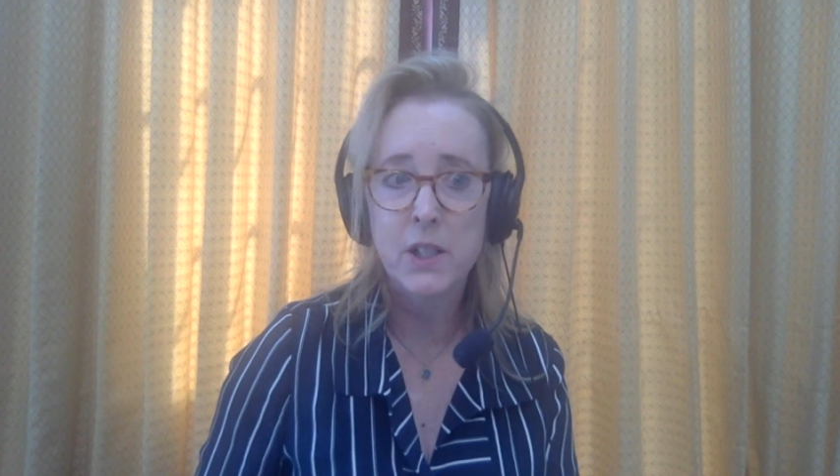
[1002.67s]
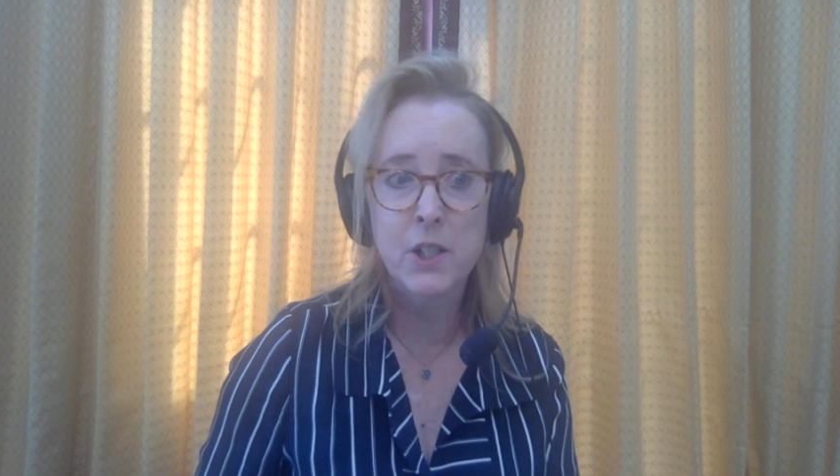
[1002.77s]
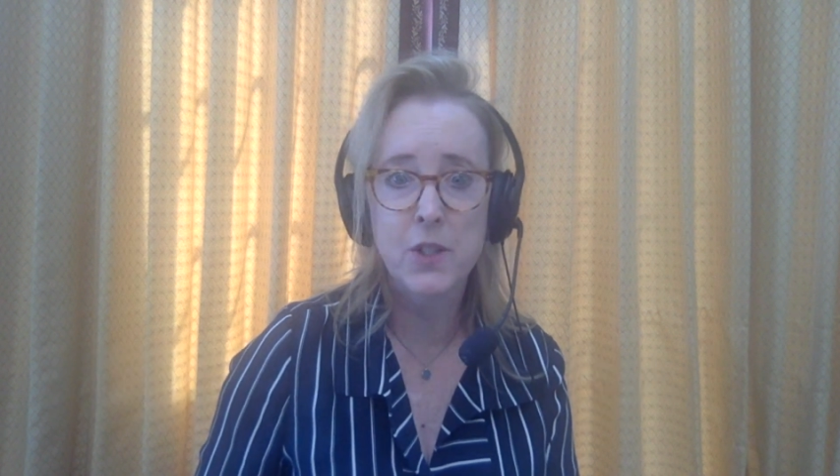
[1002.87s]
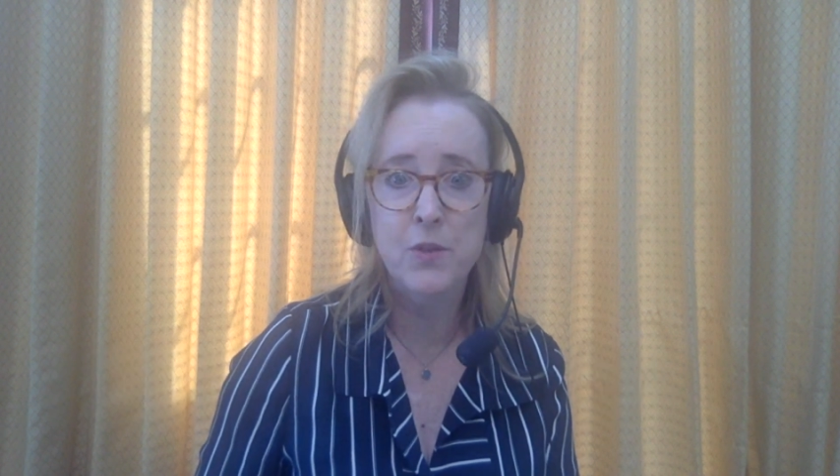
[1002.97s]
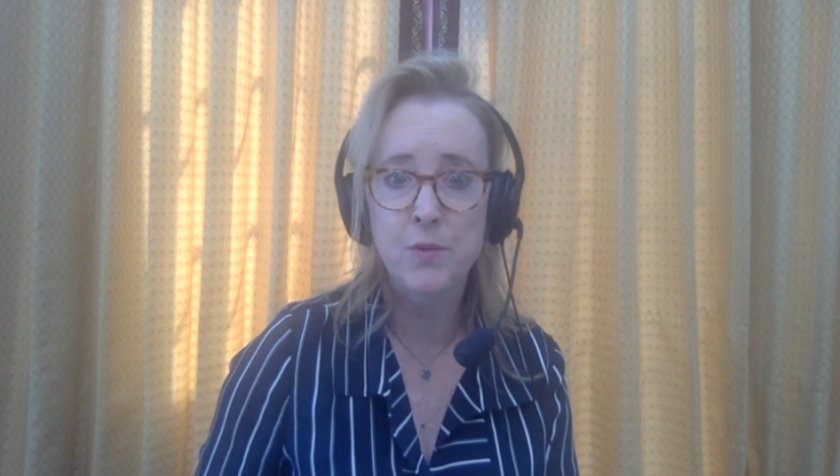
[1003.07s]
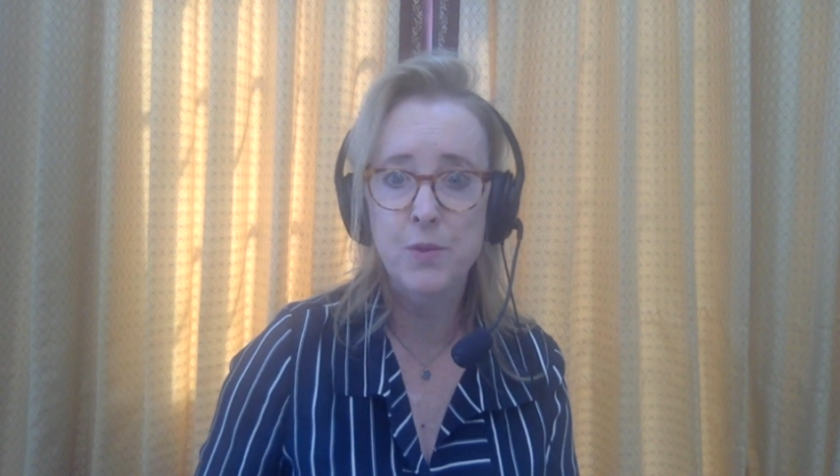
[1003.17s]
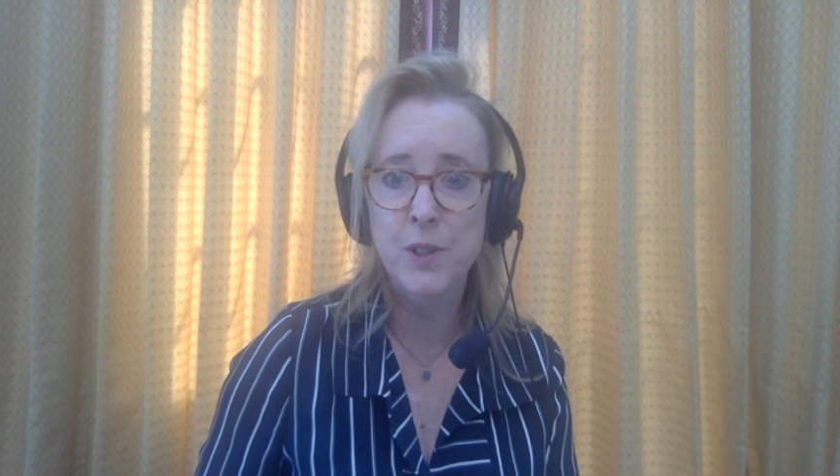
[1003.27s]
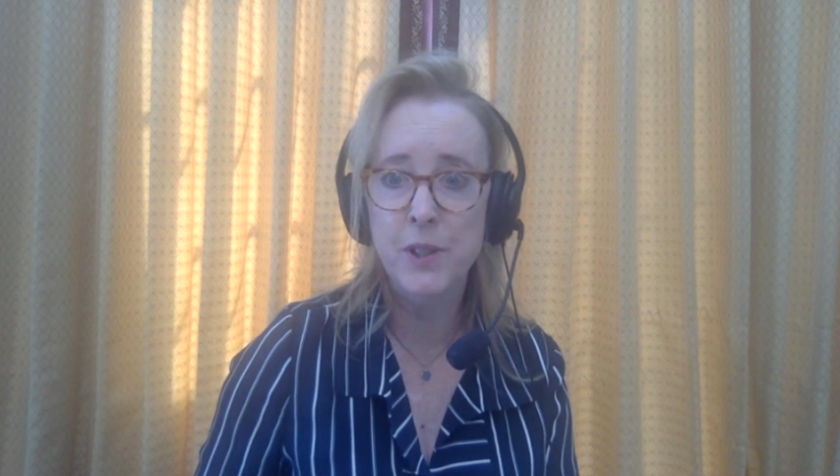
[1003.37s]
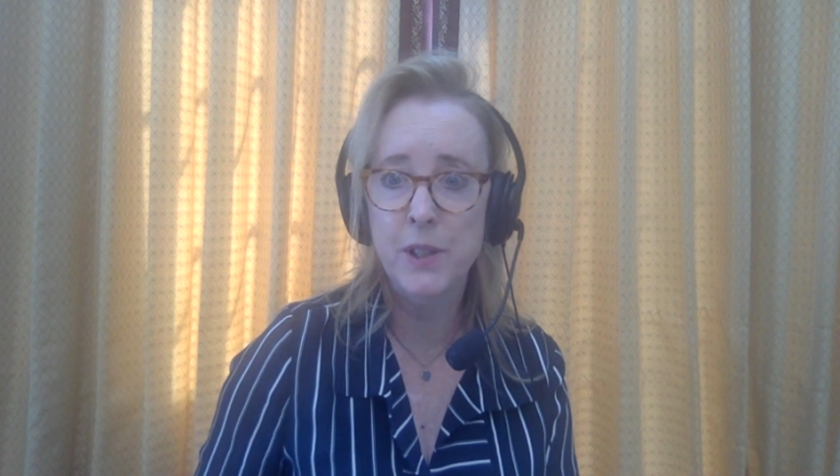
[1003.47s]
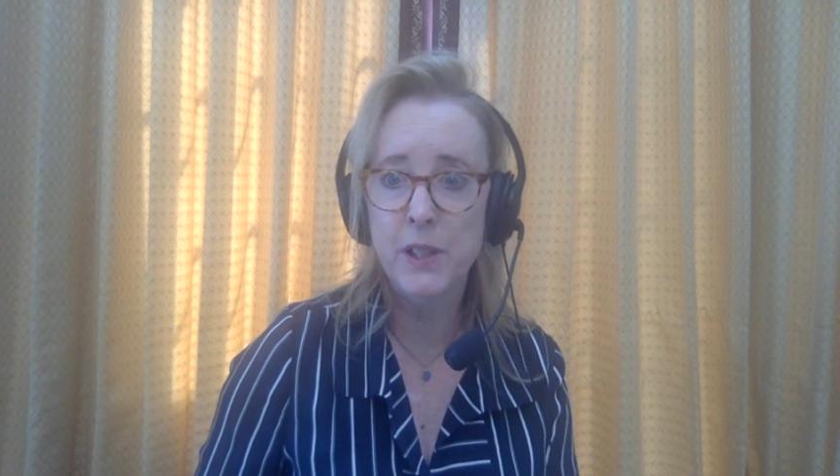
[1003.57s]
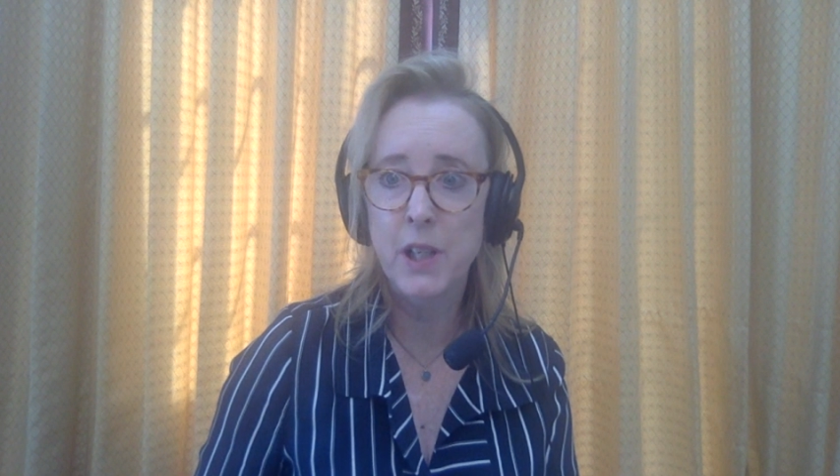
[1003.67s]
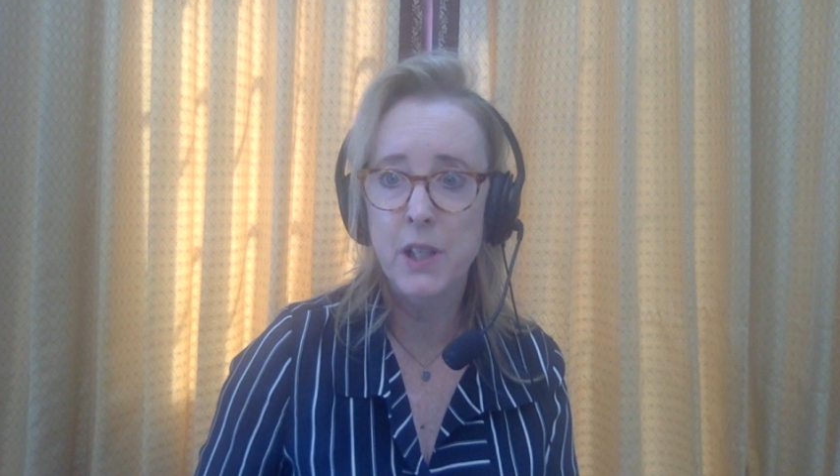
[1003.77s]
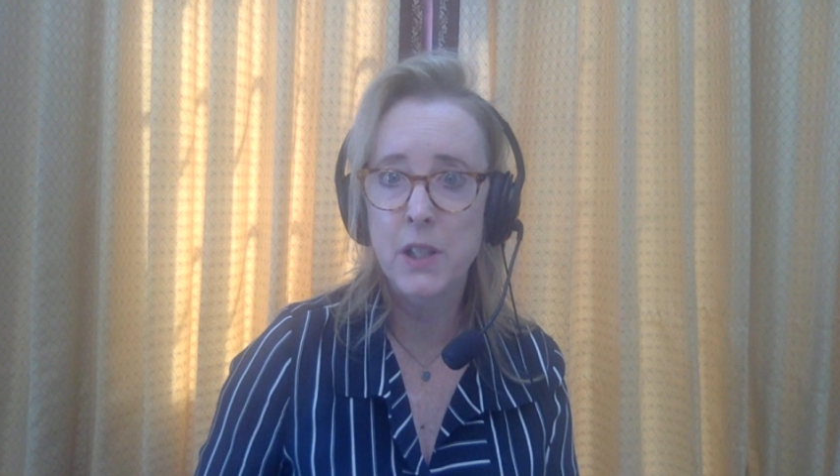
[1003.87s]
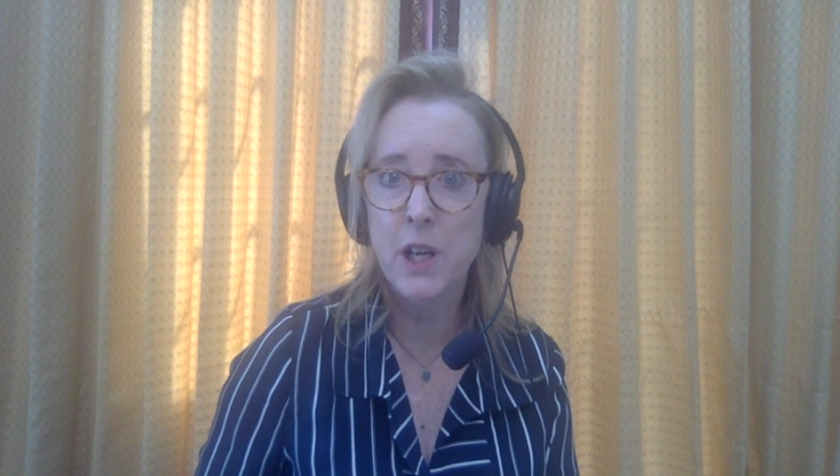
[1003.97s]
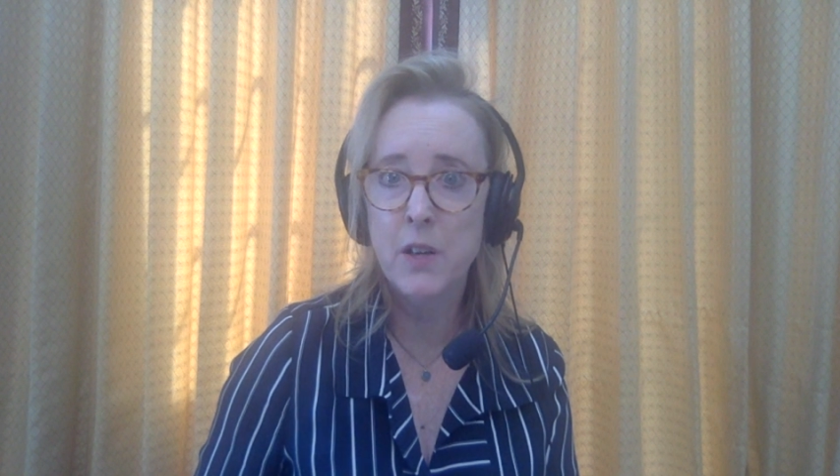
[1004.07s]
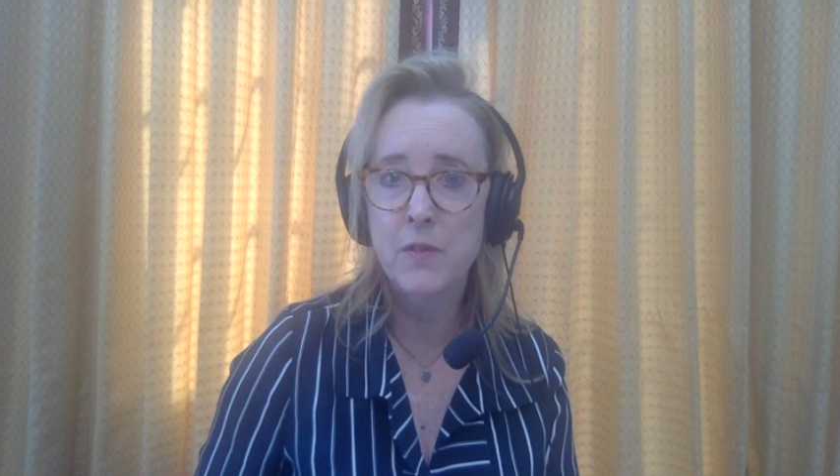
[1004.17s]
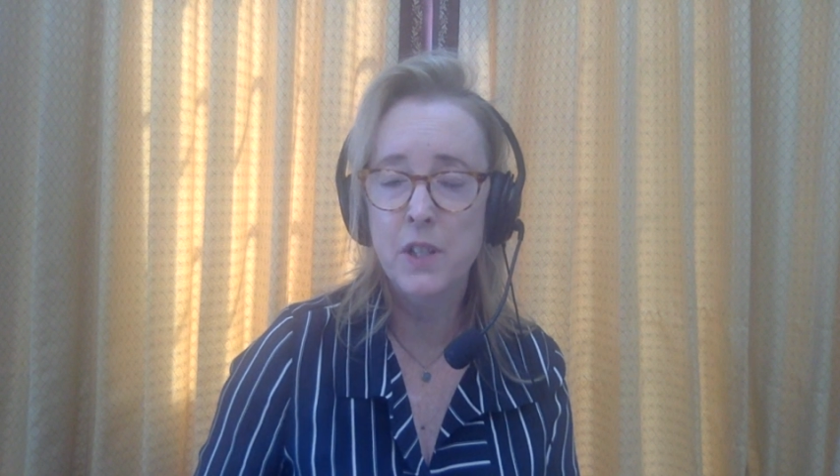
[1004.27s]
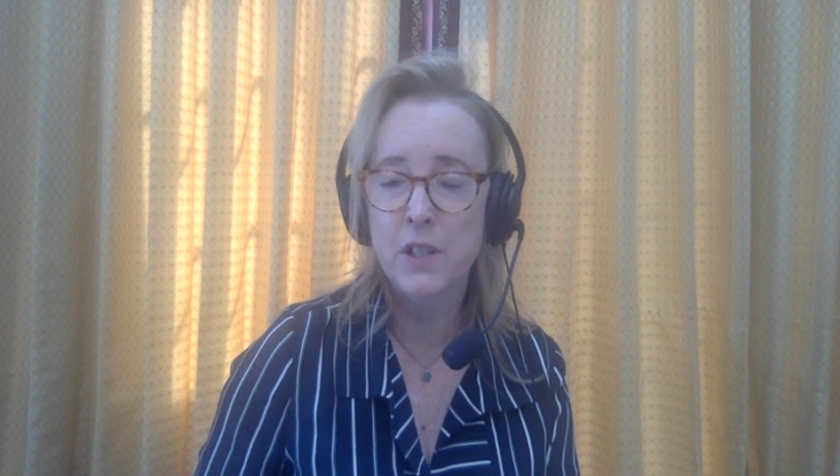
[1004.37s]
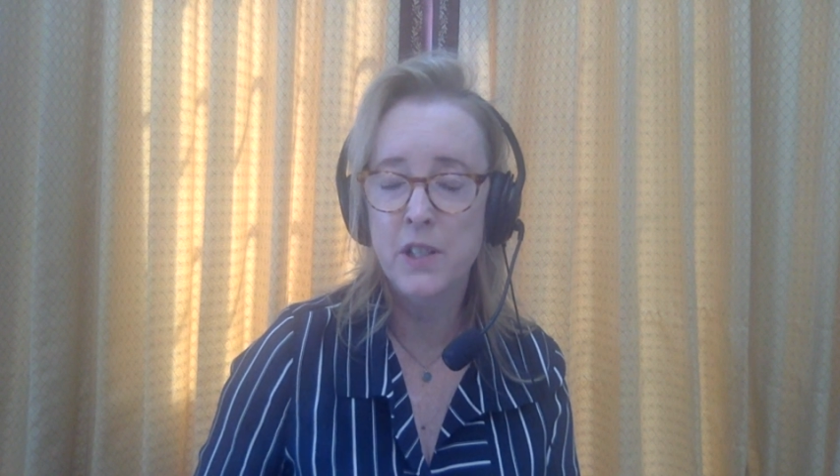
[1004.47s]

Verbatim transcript: just really loved